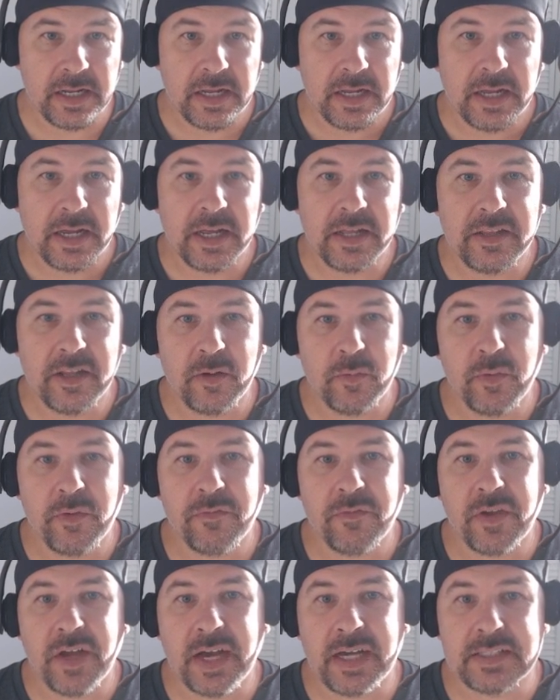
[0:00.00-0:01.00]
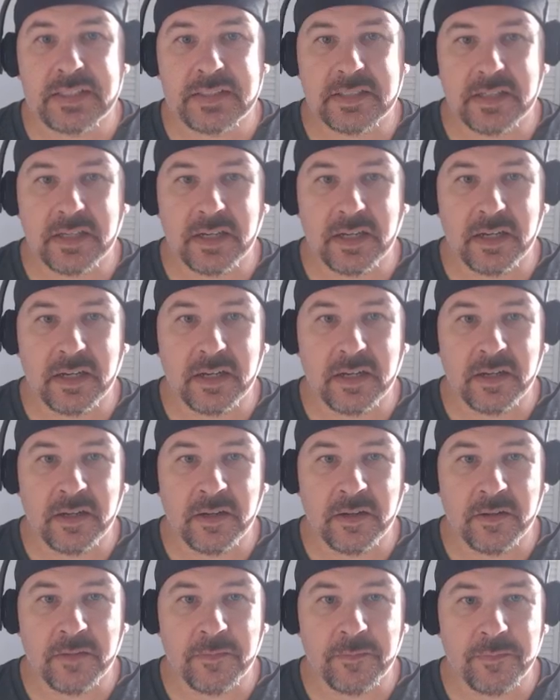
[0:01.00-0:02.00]
And then we've got
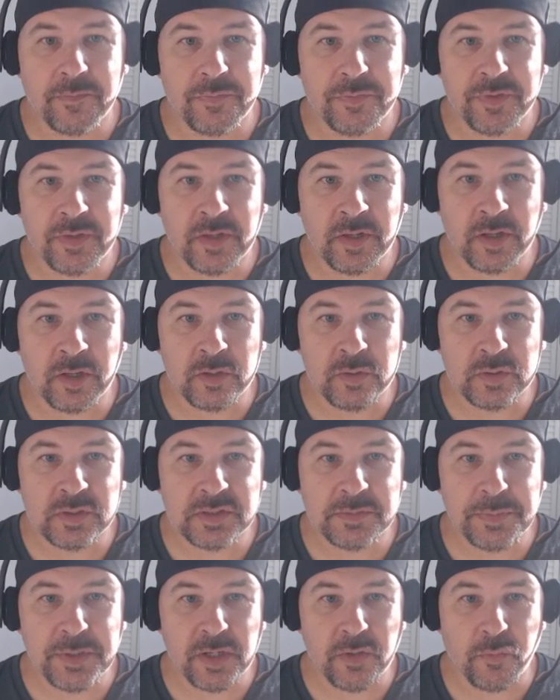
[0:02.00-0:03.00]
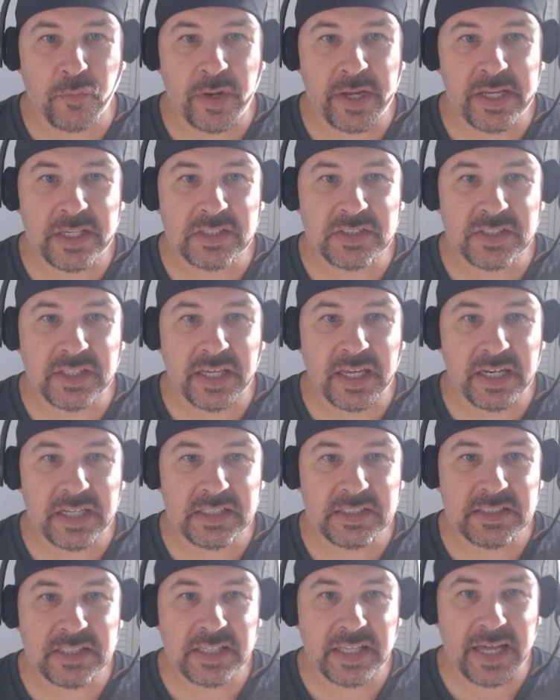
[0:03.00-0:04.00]
the loons being raged to get
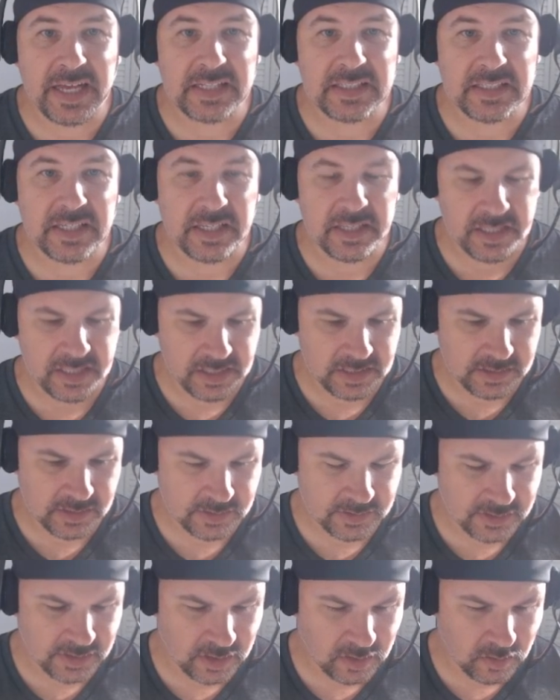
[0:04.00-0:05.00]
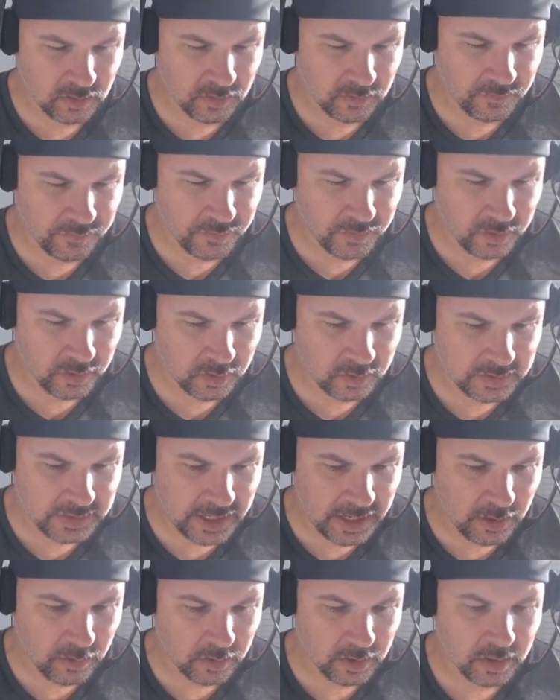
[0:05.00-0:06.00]
into that, I think it's a single Inferno
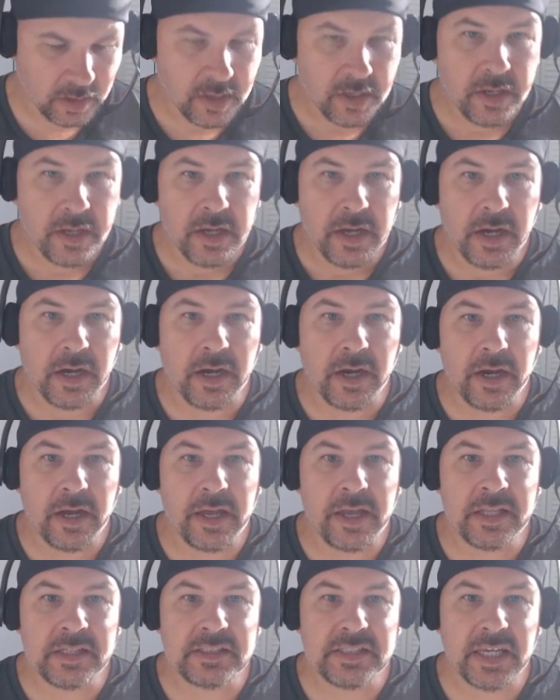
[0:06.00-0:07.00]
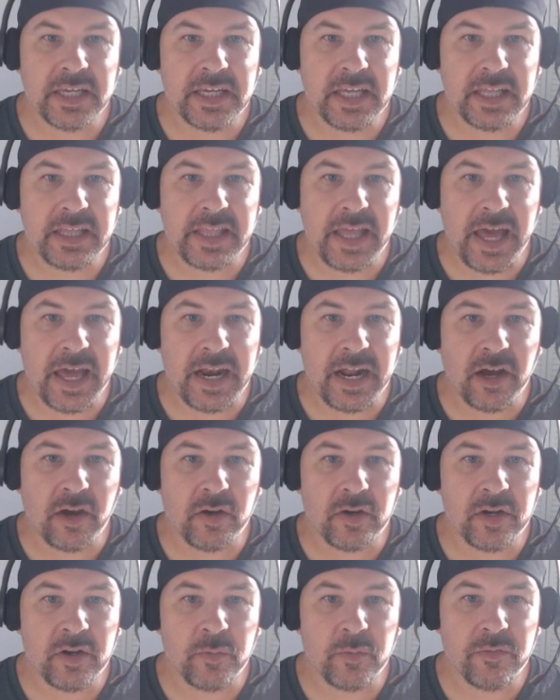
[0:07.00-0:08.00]
tower, and taking that
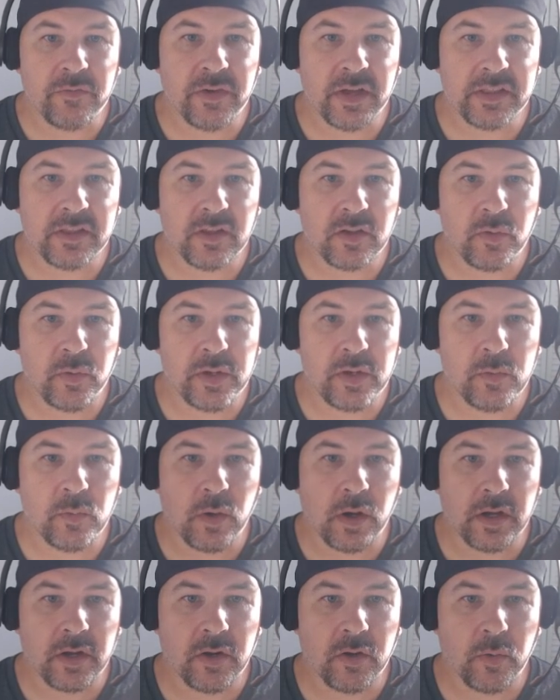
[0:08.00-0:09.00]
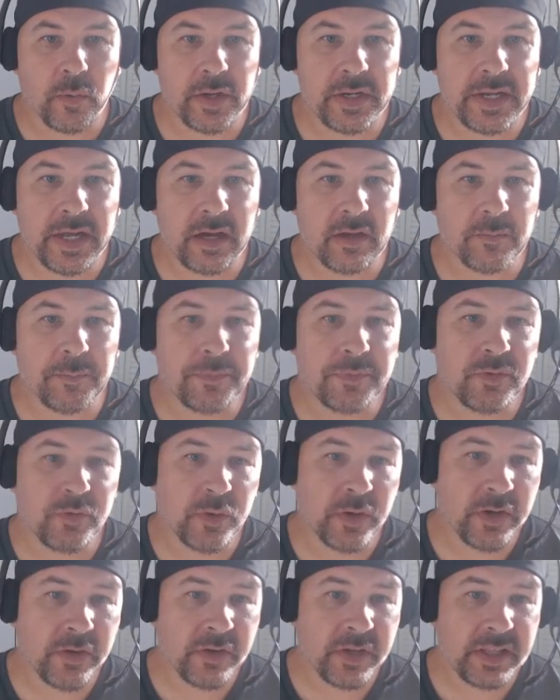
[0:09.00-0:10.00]
out. And we've got the queen walking our way down,
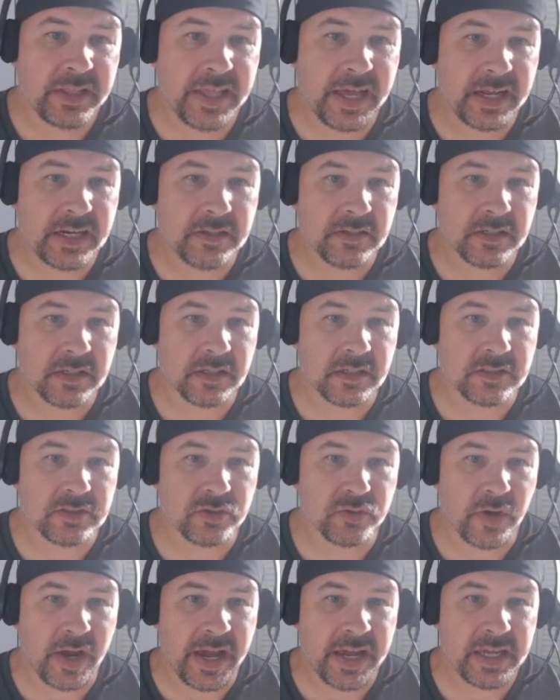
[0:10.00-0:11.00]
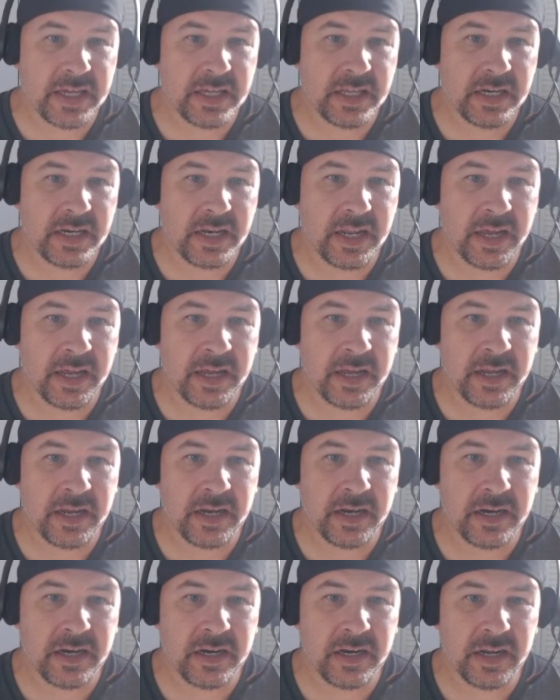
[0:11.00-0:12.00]
triggering that dragon,
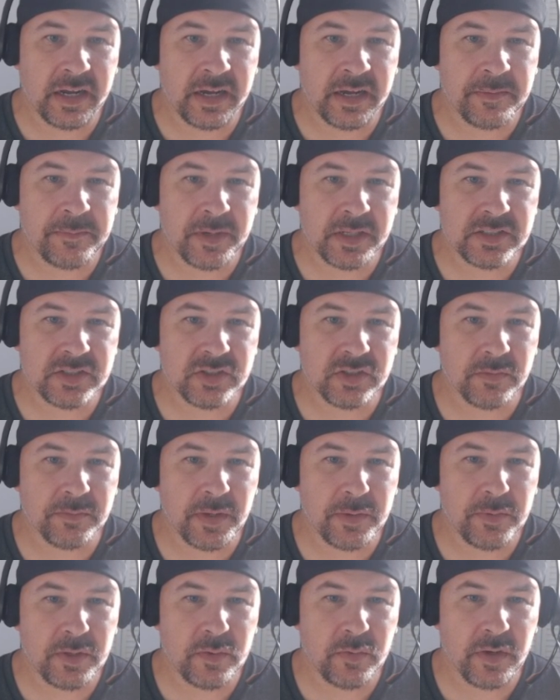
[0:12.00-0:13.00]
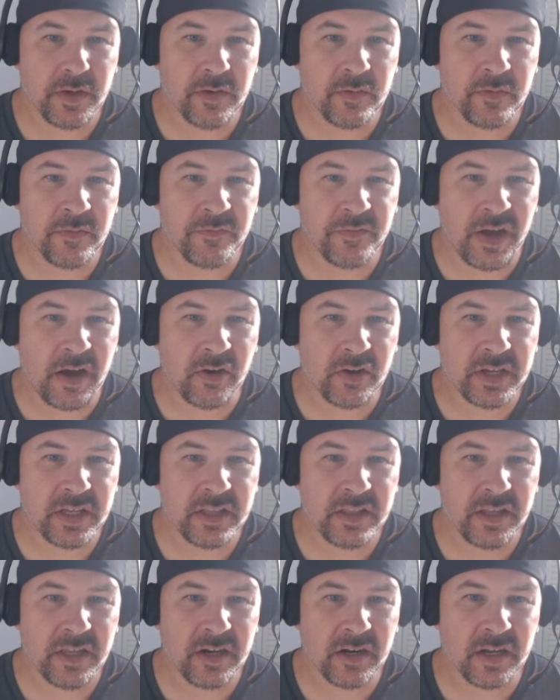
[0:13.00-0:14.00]
and I'm not sure, maybe we Valk
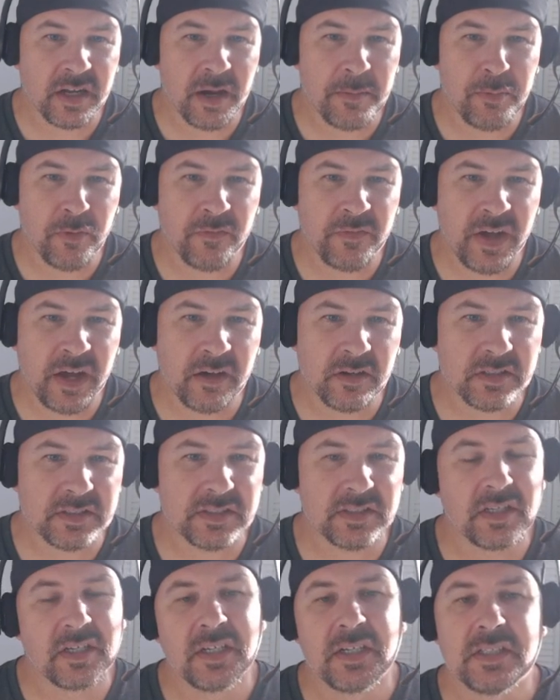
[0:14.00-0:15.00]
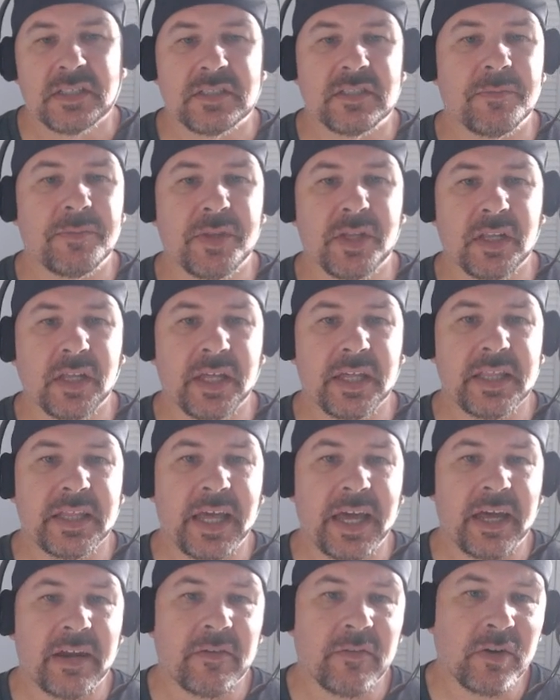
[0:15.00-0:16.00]
in there, a couple Valks, something like
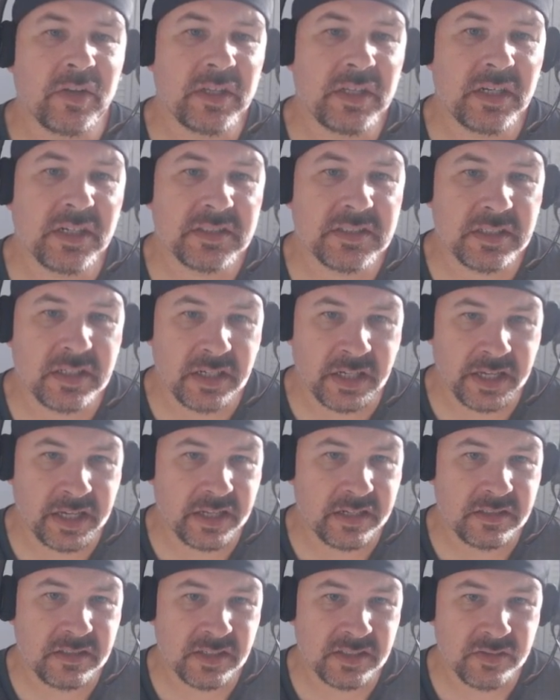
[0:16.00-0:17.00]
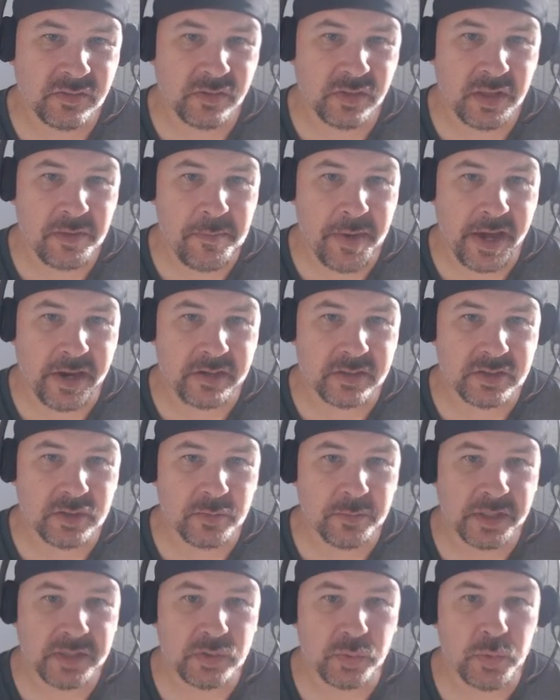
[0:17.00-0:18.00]
that. Really doesn't really matter too
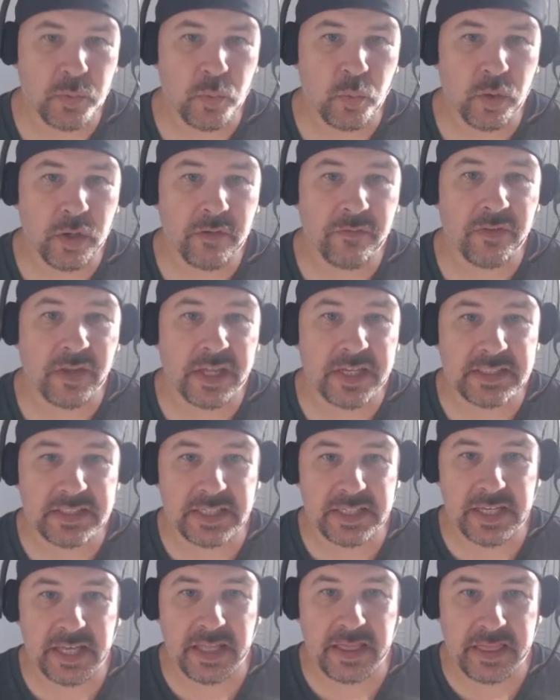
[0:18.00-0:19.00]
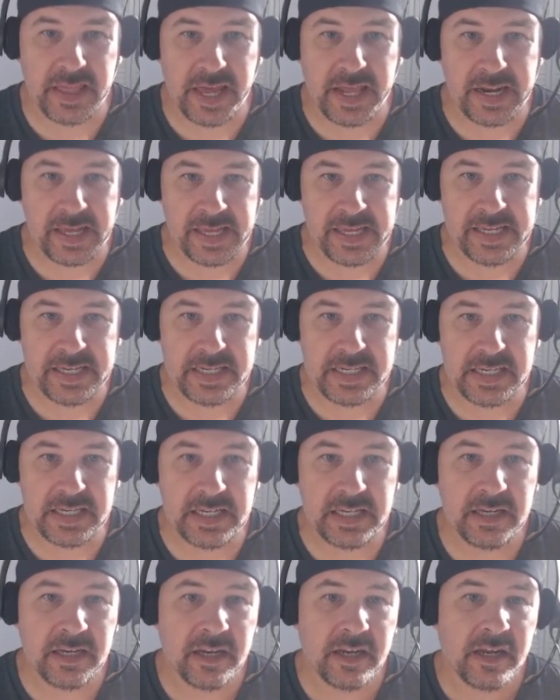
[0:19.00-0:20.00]
much. We would have liked to get that
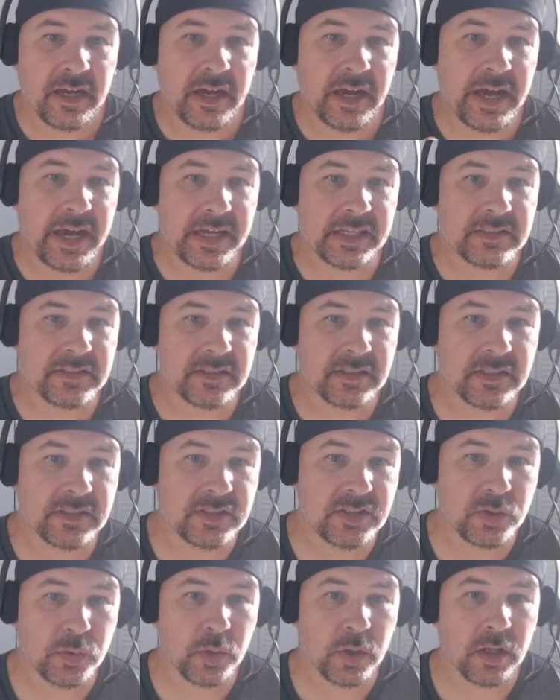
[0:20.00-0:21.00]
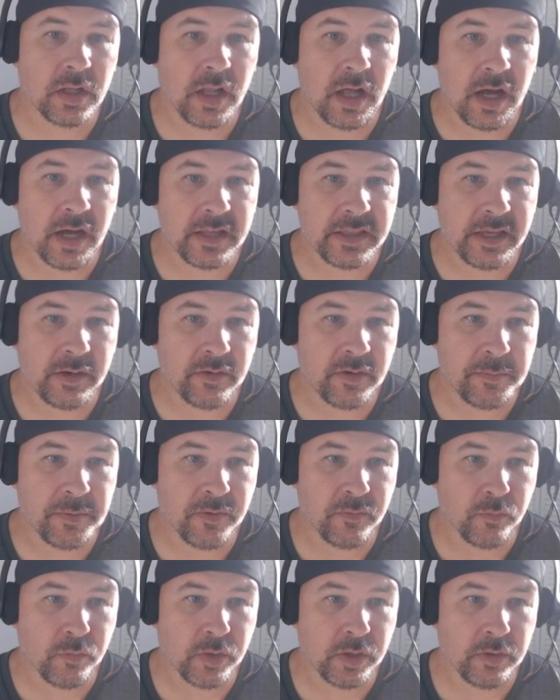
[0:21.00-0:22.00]
AD at 2 o'clock. That would have
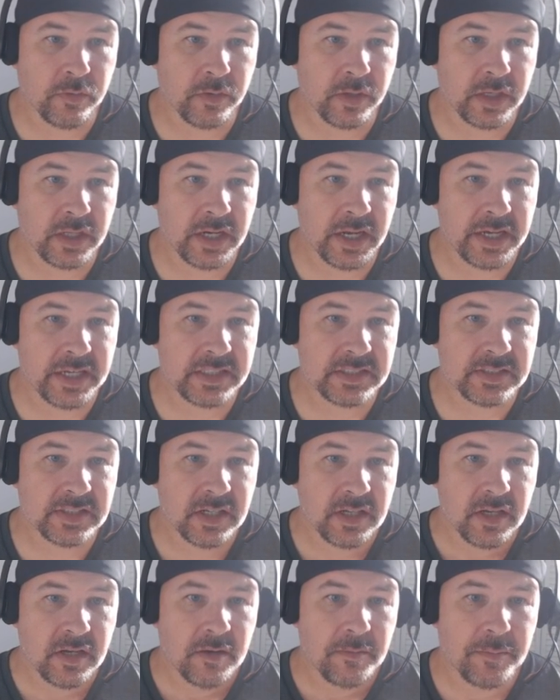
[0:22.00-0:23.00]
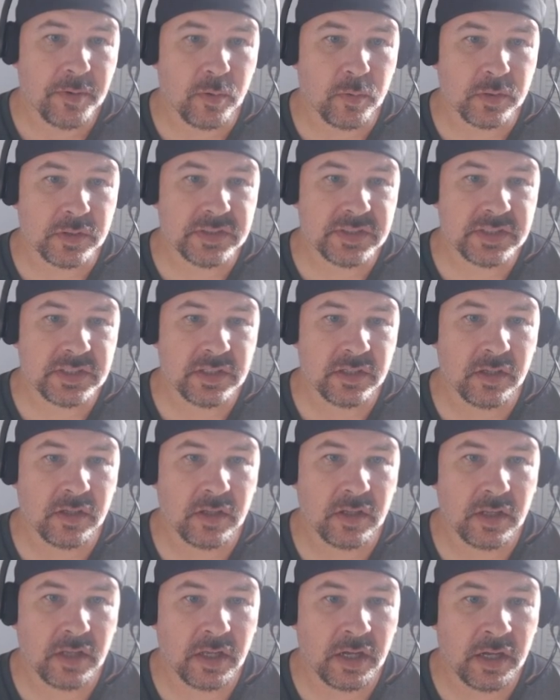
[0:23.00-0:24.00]
been really, really nice. But we're
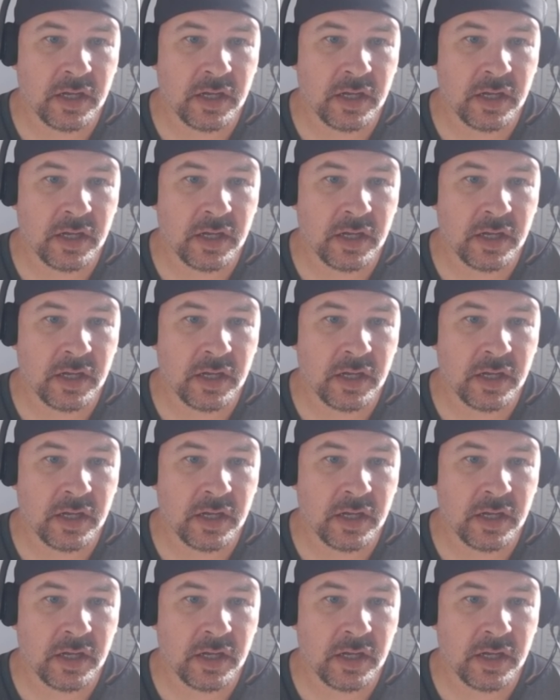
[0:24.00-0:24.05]
still,